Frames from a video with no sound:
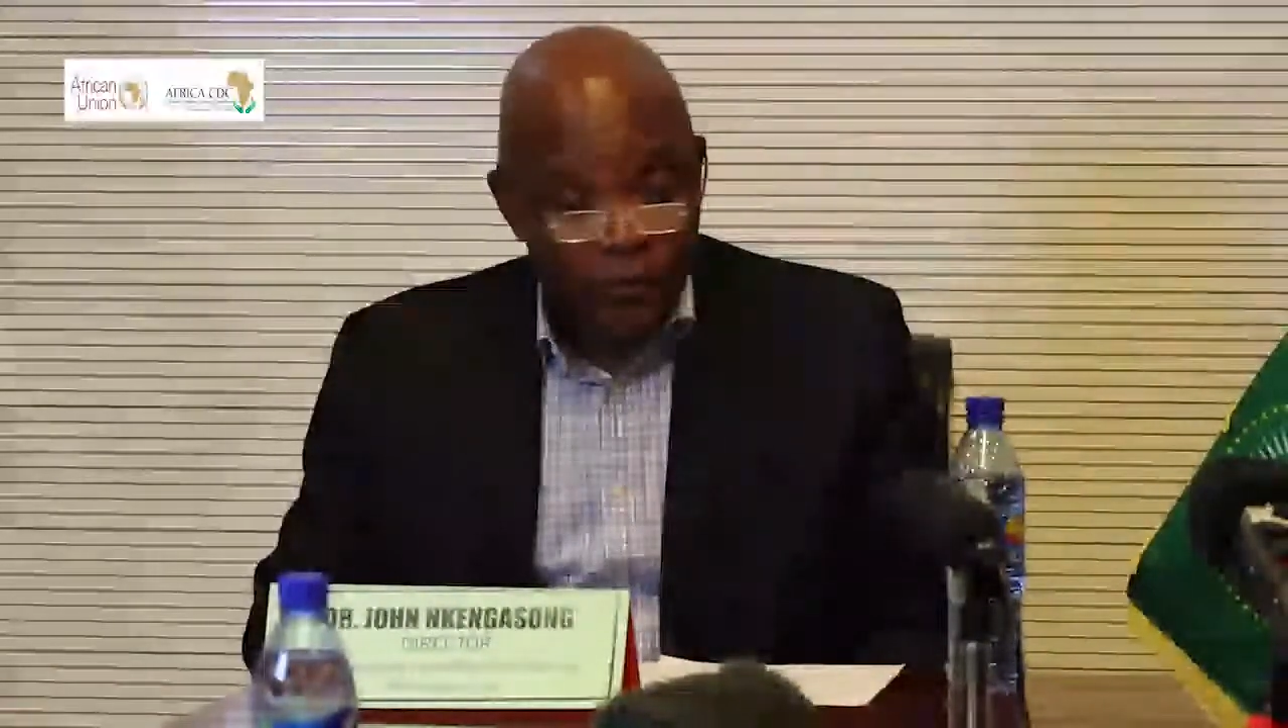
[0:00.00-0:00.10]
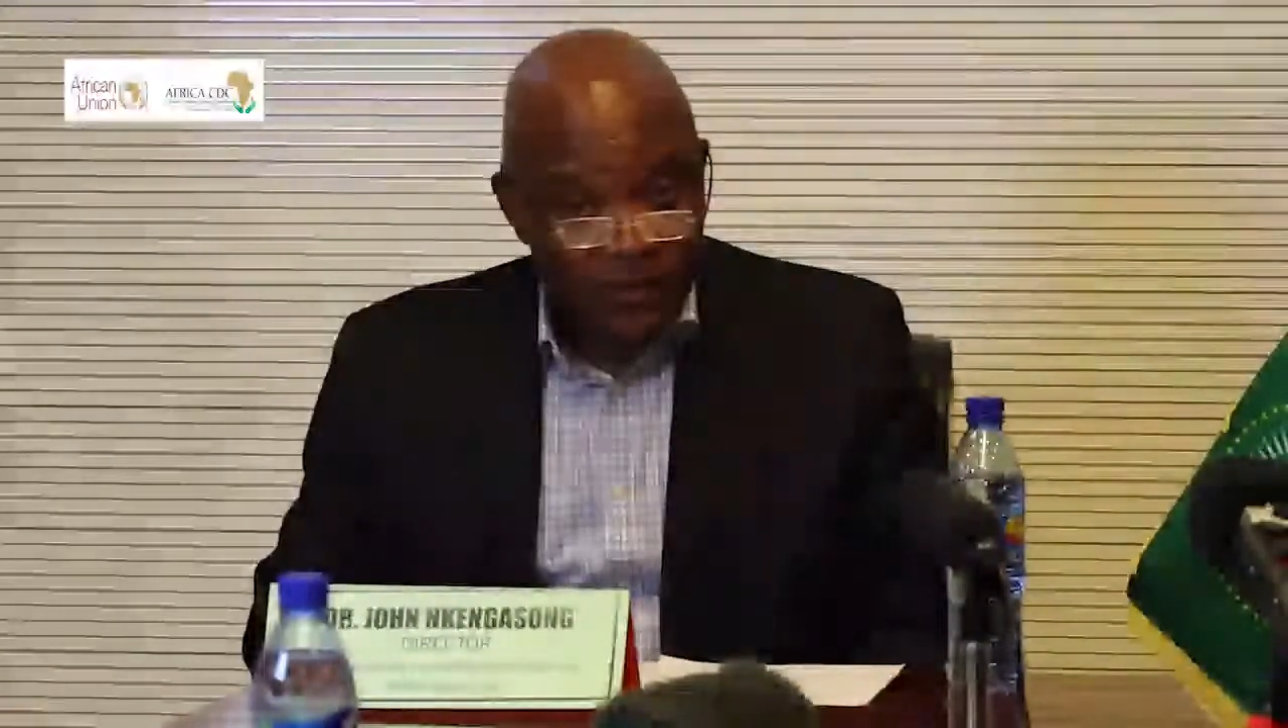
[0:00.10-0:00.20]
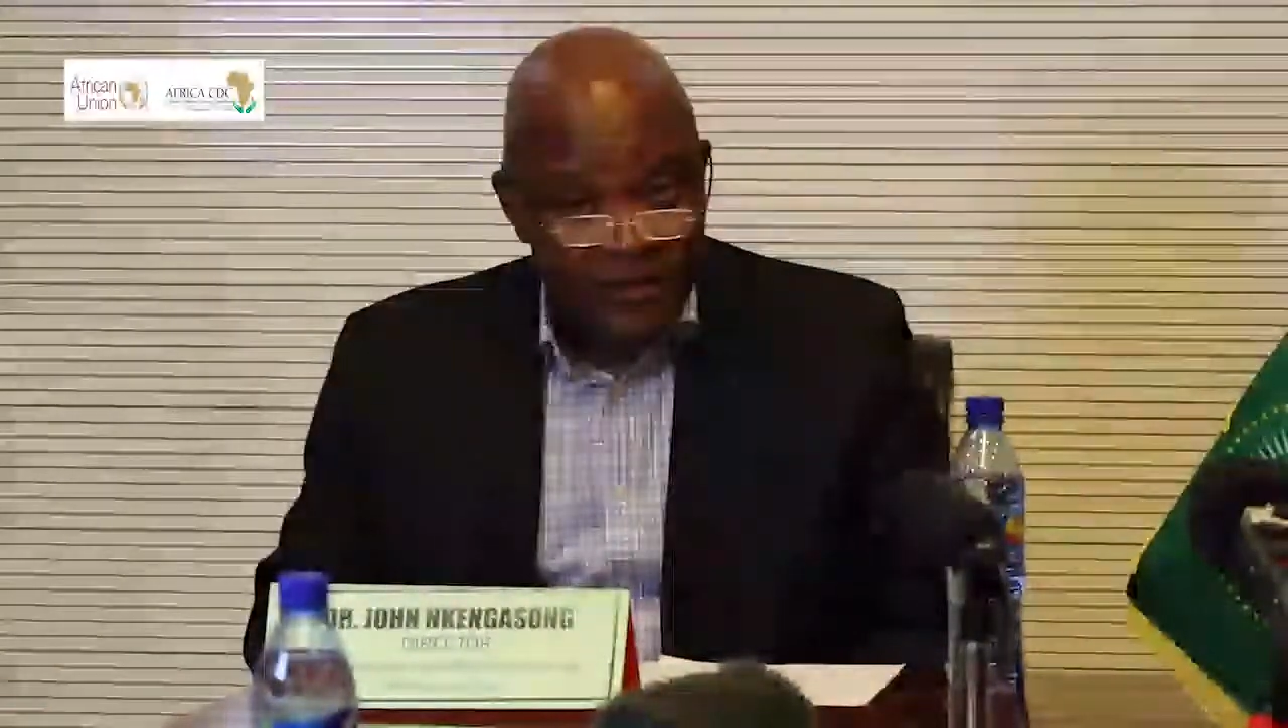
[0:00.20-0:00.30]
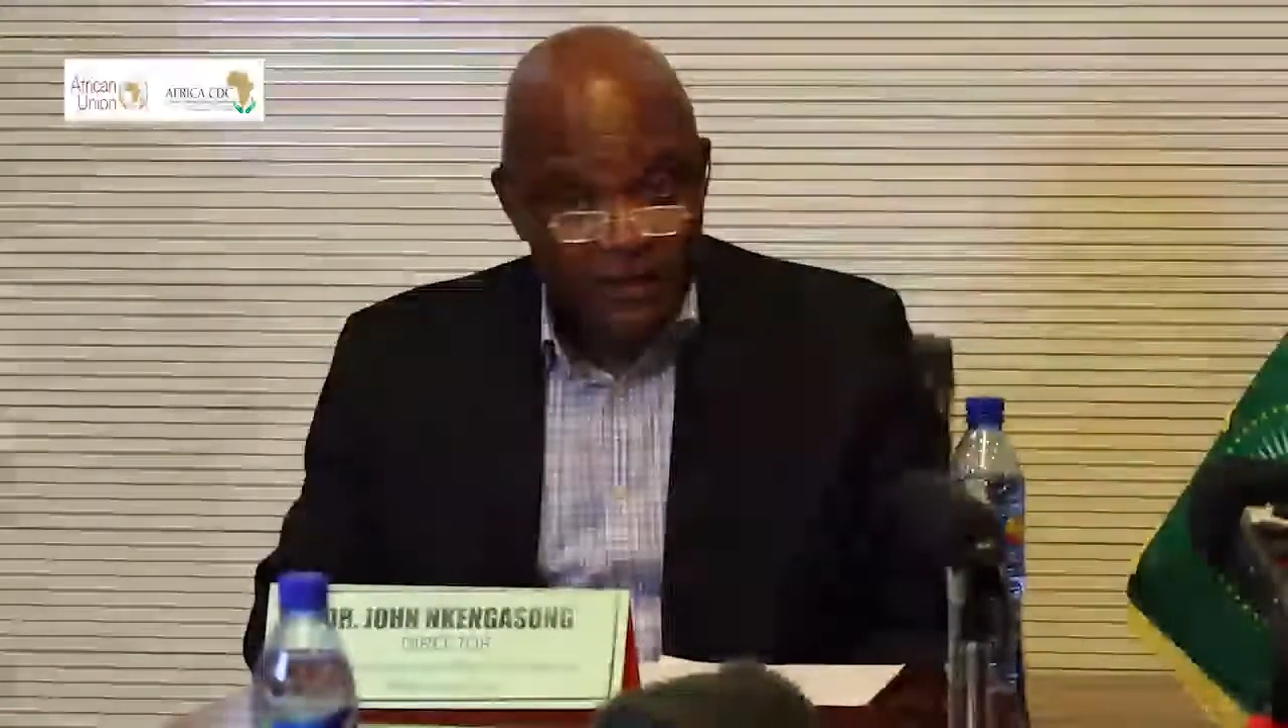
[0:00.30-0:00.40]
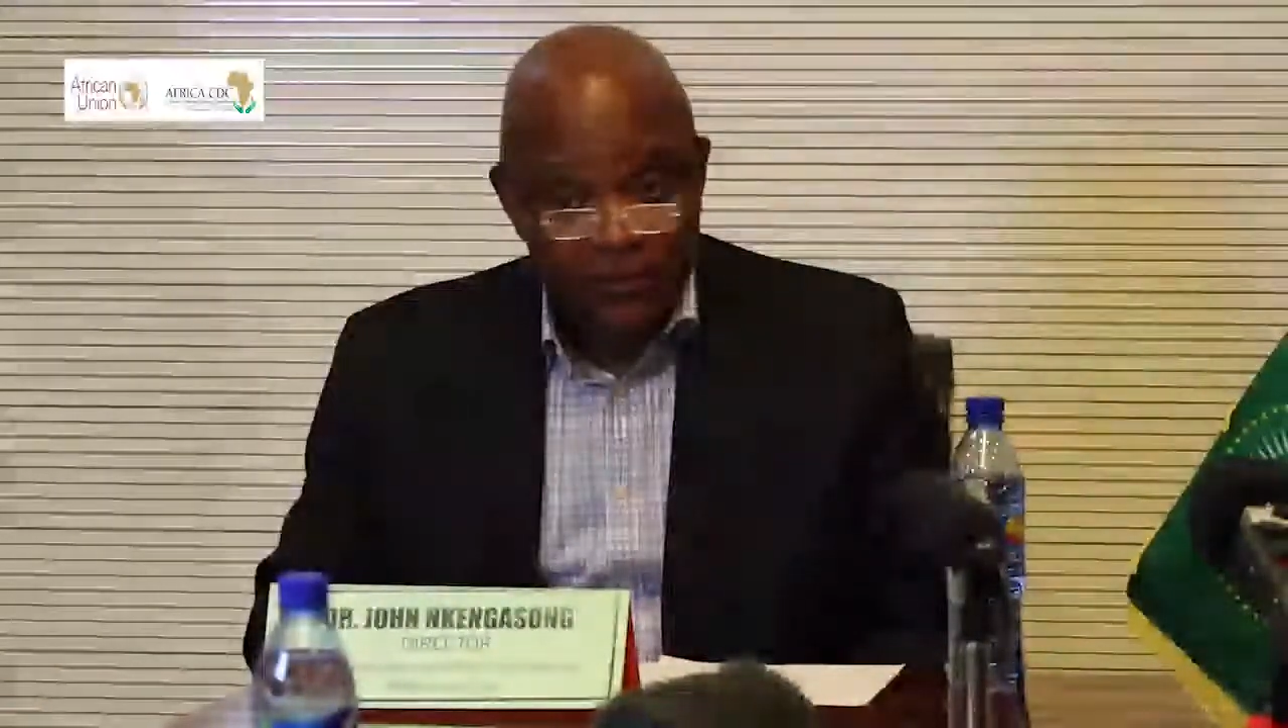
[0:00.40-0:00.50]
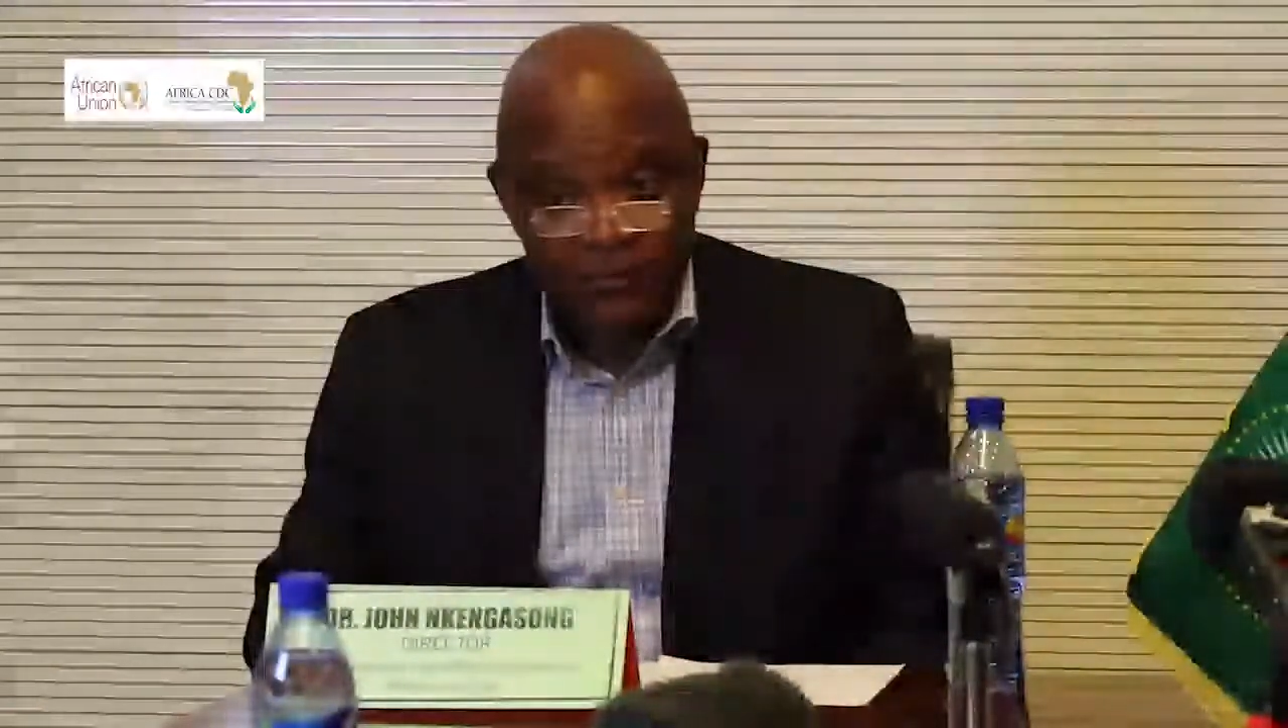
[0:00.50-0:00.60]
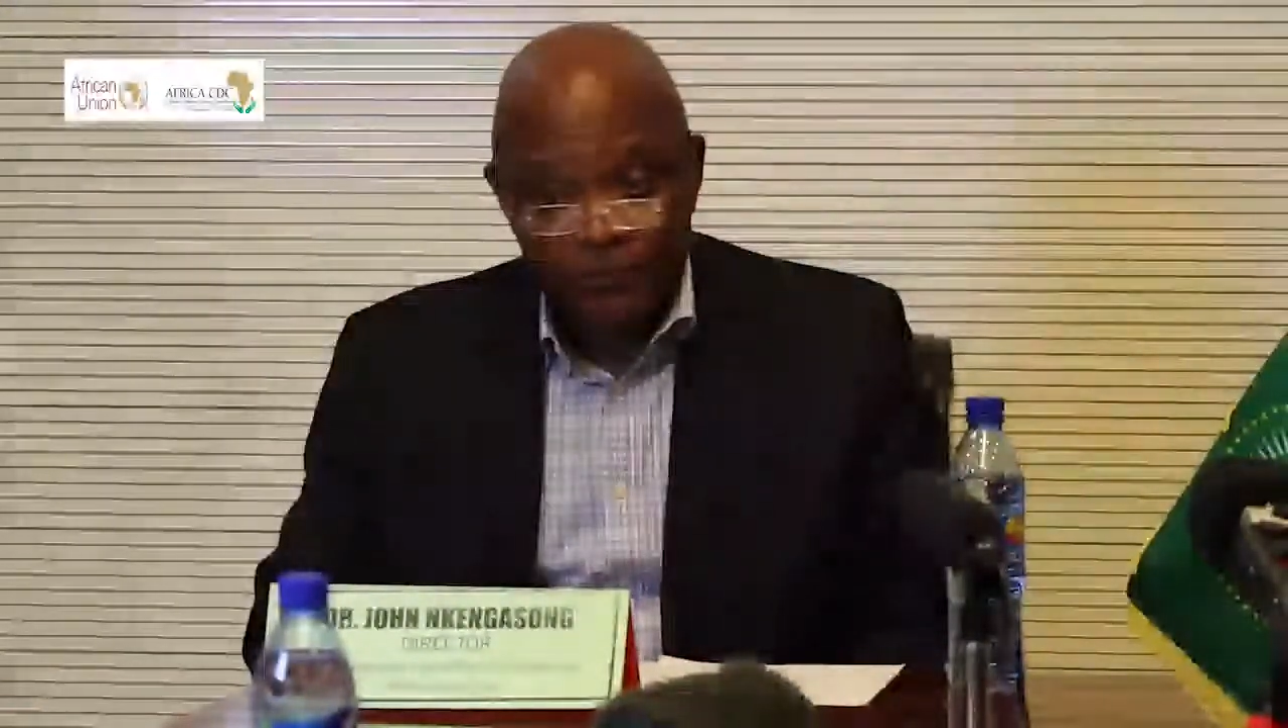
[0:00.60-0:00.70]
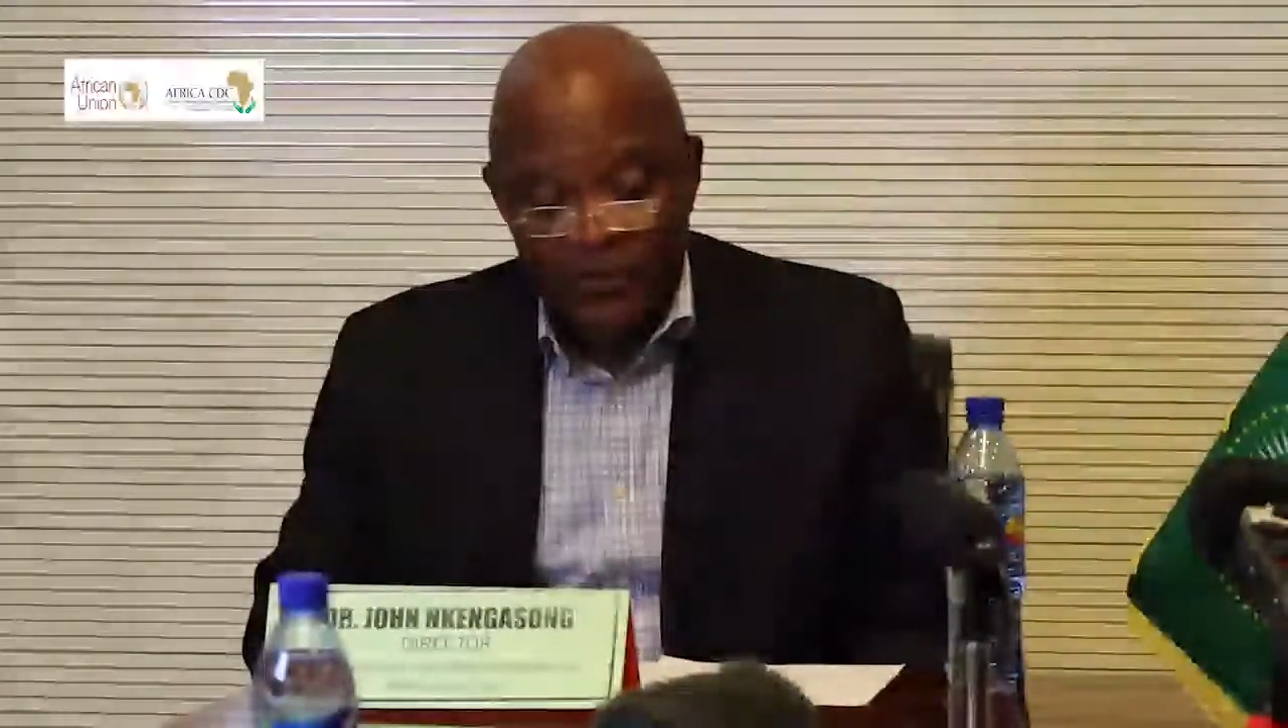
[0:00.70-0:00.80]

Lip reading: weeks ago.